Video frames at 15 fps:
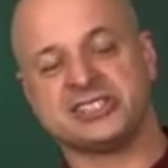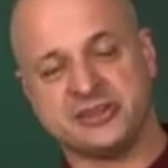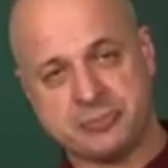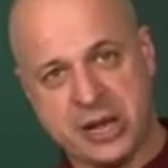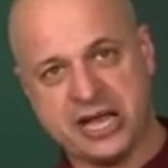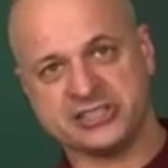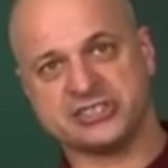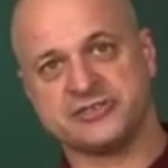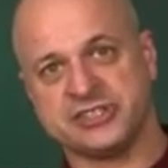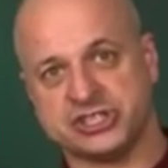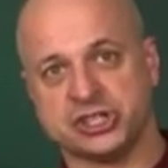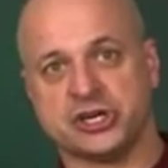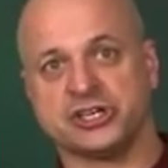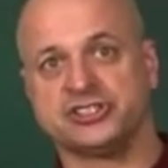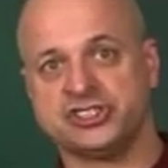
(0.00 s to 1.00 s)
positively
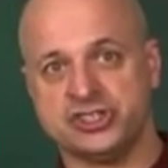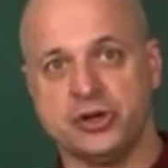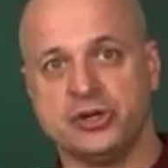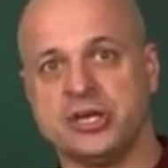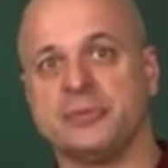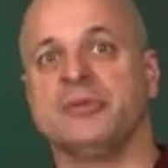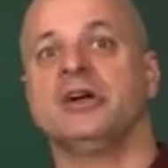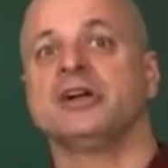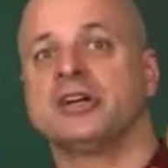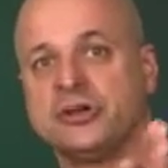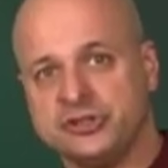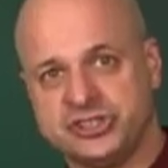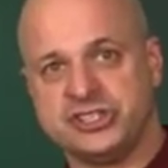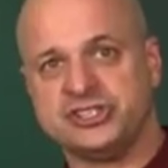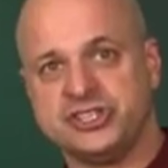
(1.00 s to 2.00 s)
charged sodium
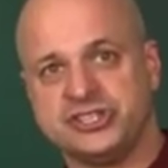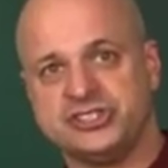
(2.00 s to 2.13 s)
goes into